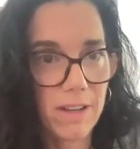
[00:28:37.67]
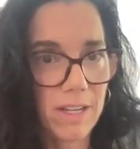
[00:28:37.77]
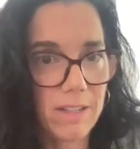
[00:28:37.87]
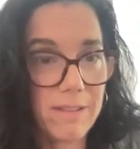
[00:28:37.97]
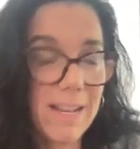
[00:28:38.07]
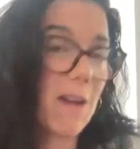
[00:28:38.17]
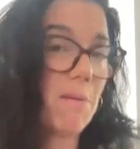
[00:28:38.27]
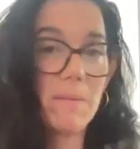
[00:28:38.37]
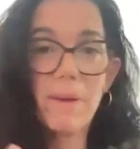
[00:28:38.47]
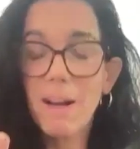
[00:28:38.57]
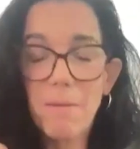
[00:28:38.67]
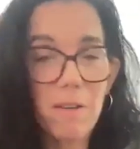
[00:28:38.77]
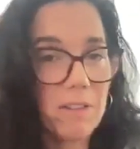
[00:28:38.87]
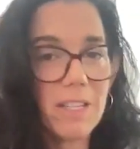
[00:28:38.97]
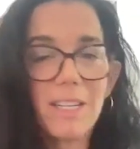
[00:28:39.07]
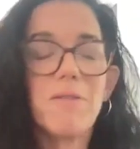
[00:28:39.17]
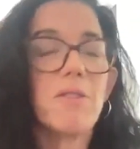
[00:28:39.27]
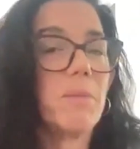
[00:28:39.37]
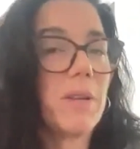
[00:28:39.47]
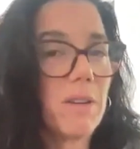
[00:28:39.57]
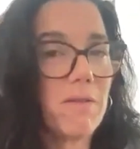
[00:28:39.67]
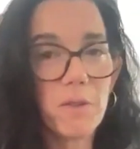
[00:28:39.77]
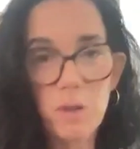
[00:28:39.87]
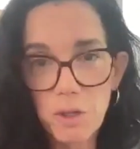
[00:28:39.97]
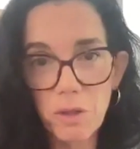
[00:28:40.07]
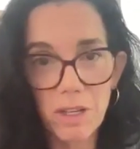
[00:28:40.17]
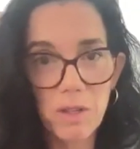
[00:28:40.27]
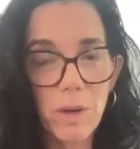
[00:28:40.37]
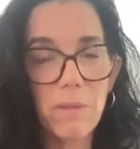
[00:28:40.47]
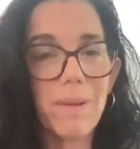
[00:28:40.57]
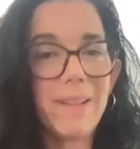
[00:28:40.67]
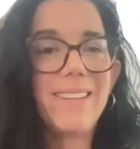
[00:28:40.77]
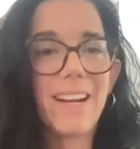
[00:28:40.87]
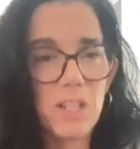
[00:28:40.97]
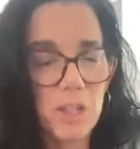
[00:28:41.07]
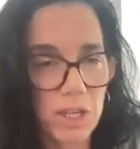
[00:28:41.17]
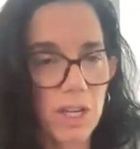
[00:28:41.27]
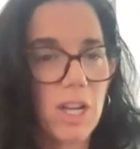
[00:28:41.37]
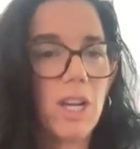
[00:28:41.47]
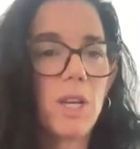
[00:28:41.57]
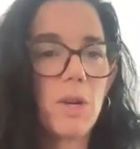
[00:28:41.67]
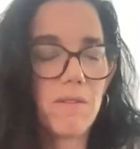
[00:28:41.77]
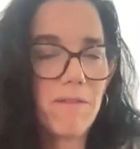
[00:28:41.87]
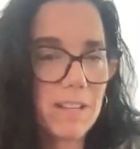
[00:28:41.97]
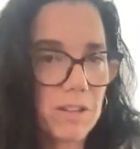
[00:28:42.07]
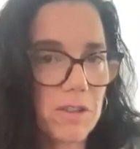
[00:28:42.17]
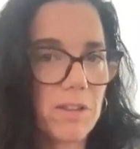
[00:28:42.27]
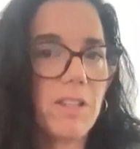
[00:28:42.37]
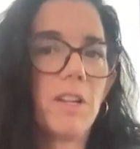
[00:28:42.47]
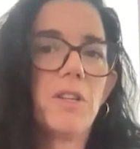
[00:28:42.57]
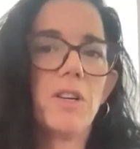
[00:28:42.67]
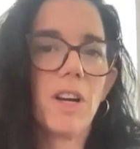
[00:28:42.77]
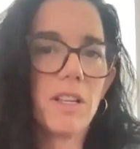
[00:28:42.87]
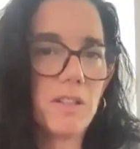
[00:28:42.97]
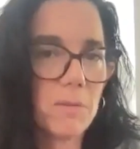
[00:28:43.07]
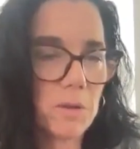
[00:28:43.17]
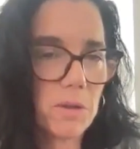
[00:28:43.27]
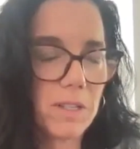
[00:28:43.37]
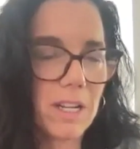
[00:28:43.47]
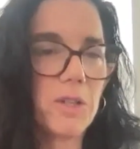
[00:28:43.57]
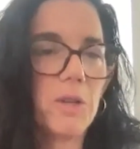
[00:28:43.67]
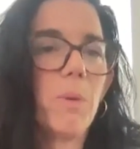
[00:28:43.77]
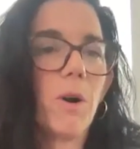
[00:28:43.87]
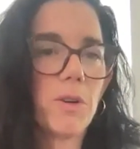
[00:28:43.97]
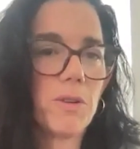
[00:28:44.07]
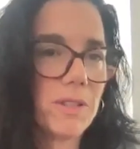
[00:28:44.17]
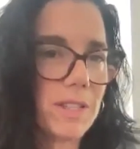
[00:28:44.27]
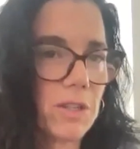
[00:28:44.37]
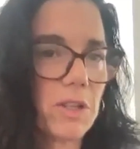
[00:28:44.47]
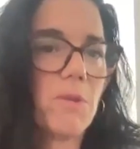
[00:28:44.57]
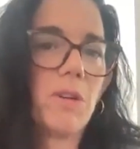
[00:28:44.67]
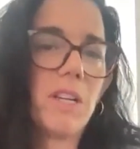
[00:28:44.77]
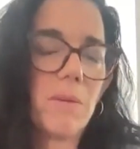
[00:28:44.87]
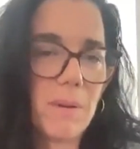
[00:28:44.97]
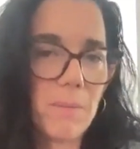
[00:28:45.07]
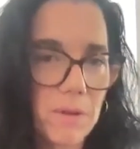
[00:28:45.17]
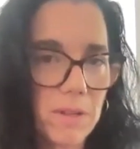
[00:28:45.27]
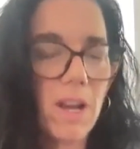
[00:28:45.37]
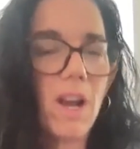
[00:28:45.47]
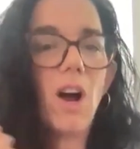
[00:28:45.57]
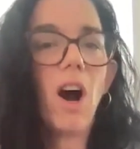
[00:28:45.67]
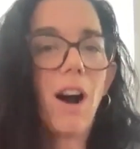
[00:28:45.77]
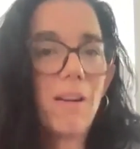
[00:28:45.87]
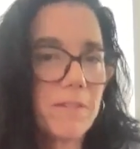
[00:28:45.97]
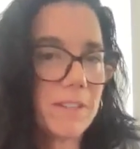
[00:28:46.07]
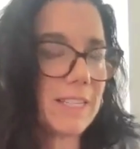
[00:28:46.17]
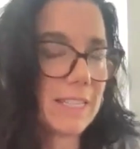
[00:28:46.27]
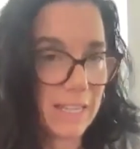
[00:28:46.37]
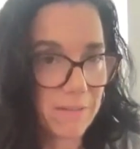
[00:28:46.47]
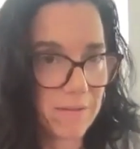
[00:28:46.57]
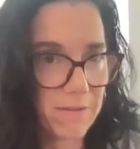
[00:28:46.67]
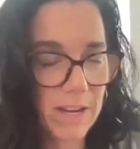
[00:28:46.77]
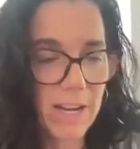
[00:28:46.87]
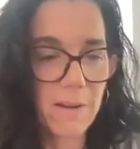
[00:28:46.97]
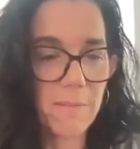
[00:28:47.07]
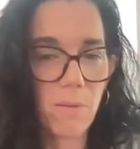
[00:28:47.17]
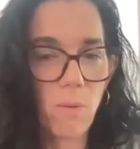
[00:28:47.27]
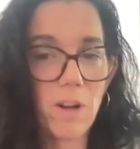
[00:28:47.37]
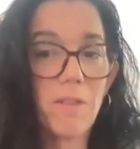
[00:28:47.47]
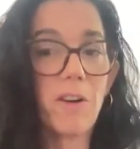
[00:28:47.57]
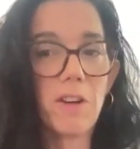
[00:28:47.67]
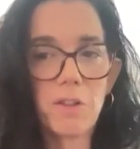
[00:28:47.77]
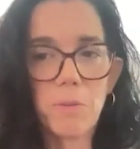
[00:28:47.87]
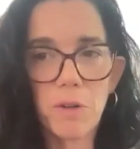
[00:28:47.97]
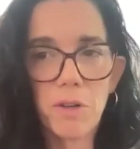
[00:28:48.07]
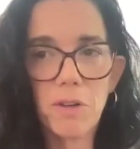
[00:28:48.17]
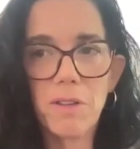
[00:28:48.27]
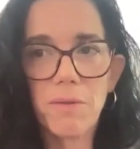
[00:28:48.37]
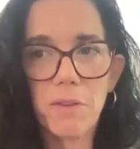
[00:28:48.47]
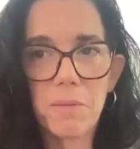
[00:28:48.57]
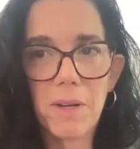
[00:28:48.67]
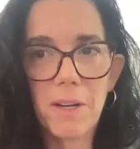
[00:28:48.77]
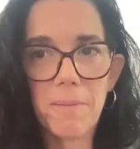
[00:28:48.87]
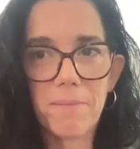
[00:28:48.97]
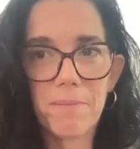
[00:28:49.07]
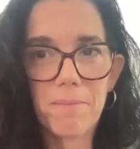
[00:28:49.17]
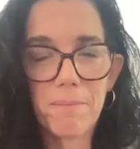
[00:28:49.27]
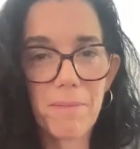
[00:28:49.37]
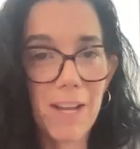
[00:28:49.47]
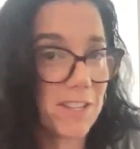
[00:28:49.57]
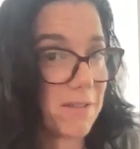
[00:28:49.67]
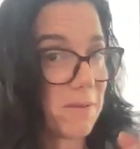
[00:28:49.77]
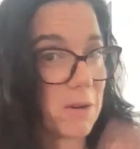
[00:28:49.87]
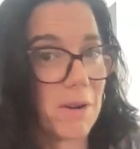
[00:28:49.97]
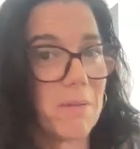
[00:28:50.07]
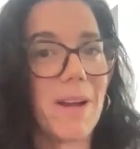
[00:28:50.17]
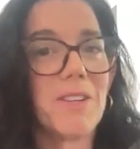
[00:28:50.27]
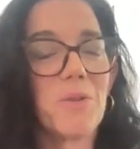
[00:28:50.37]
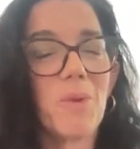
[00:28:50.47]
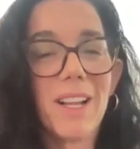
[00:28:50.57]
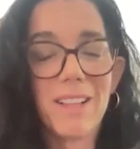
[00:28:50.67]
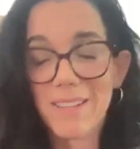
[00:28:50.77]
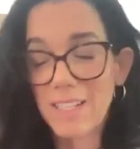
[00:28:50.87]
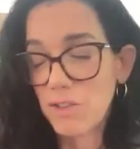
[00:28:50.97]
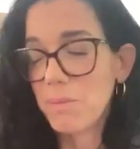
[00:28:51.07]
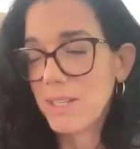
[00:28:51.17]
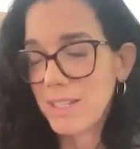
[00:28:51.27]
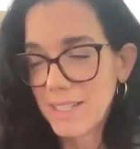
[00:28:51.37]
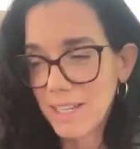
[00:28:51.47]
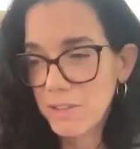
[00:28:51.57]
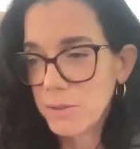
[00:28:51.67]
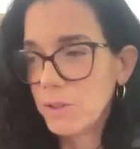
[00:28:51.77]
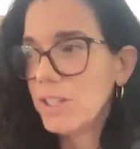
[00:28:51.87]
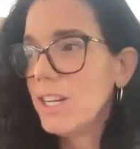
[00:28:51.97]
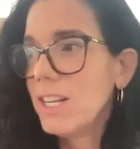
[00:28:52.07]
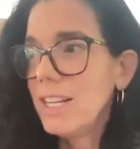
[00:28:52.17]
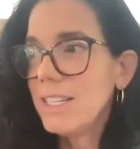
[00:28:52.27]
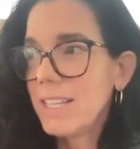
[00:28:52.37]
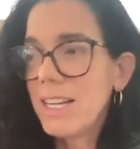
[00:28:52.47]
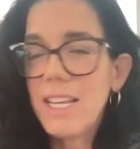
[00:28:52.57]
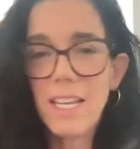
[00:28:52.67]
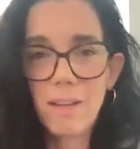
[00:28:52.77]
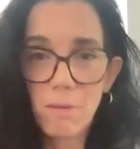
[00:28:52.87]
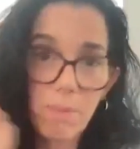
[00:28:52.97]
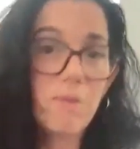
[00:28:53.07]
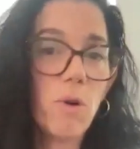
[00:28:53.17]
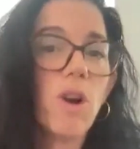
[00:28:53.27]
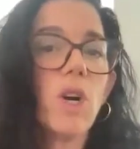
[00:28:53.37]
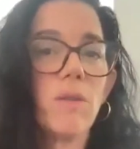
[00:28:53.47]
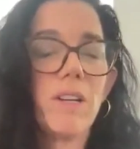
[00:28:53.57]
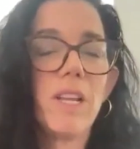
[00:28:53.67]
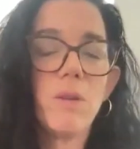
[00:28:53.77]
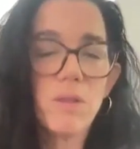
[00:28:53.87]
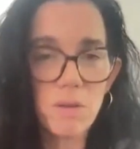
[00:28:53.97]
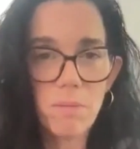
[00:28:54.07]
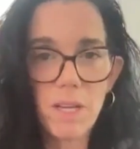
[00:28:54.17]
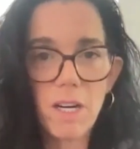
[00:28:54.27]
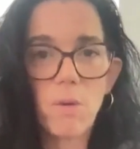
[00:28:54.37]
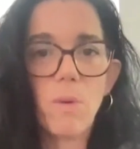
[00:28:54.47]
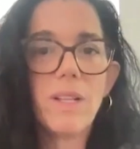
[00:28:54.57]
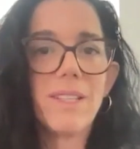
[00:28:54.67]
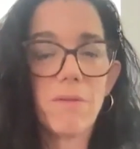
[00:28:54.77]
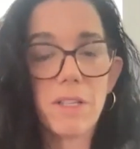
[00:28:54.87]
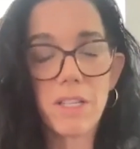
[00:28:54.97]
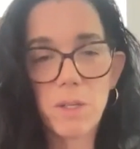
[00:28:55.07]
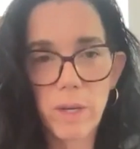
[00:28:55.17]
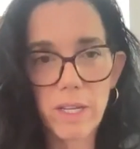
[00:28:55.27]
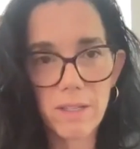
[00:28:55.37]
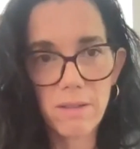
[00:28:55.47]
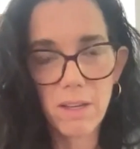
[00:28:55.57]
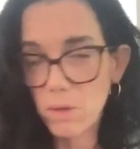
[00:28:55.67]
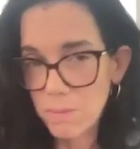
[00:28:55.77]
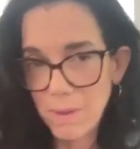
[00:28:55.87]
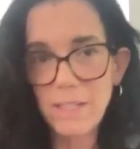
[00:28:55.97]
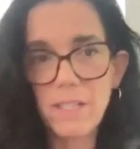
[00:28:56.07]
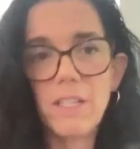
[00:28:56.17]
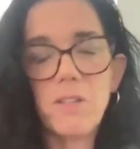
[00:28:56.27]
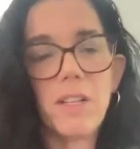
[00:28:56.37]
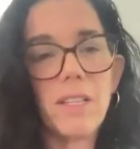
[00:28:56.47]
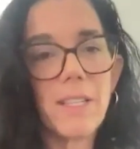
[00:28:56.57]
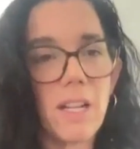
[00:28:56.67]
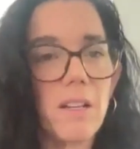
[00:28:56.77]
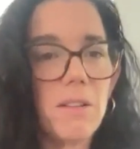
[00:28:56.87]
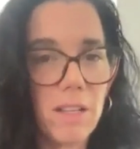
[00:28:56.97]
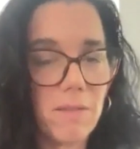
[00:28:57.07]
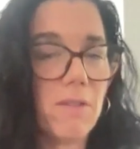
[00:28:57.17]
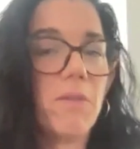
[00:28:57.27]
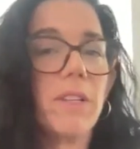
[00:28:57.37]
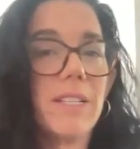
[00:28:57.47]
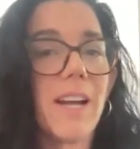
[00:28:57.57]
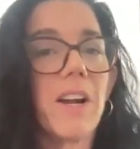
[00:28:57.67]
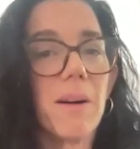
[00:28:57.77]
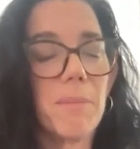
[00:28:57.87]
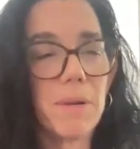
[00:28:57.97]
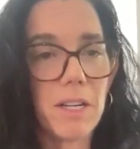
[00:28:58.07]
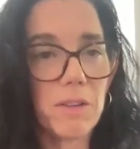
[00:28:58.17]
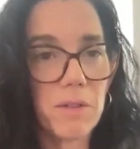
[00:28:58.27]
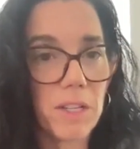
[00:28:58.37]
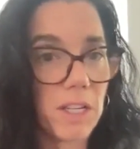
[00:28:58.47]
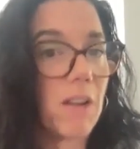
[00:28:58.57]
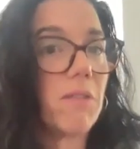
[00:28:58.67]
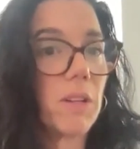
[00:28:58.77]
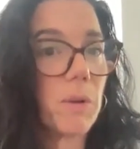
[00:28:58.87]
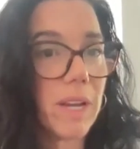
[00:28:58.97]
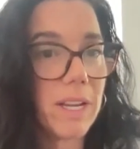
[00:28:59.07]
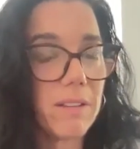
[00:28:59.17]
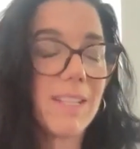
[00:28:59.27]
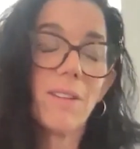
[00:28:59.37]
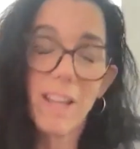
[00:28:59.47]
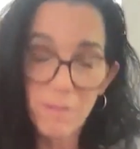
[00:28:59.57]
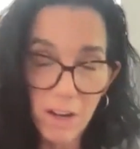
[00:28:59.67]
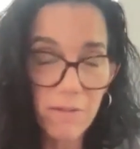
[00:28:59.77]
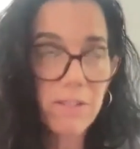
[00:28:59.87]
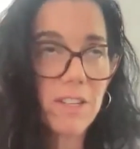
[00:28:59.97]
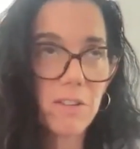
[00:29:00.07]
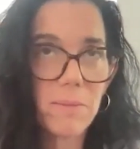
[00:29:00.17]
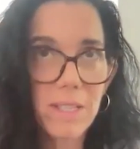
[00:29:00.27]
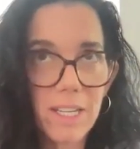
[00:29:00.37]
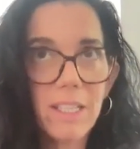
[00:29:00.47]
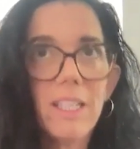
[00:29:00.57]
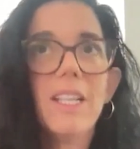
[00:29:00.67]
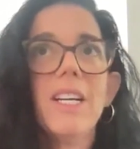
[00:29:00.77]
And now maybe come often enough could be virtually as well, but touch your investors, touch your customers, touch your partners, touch community members often enough. One of our entrepreneurs from SV101 Batch 1, extremely successful, said before COVID, he used to be here once every 6 weeks. He was based in Israel, decided to leave the entire company in Israel and not relocate. Now they have an office here, but then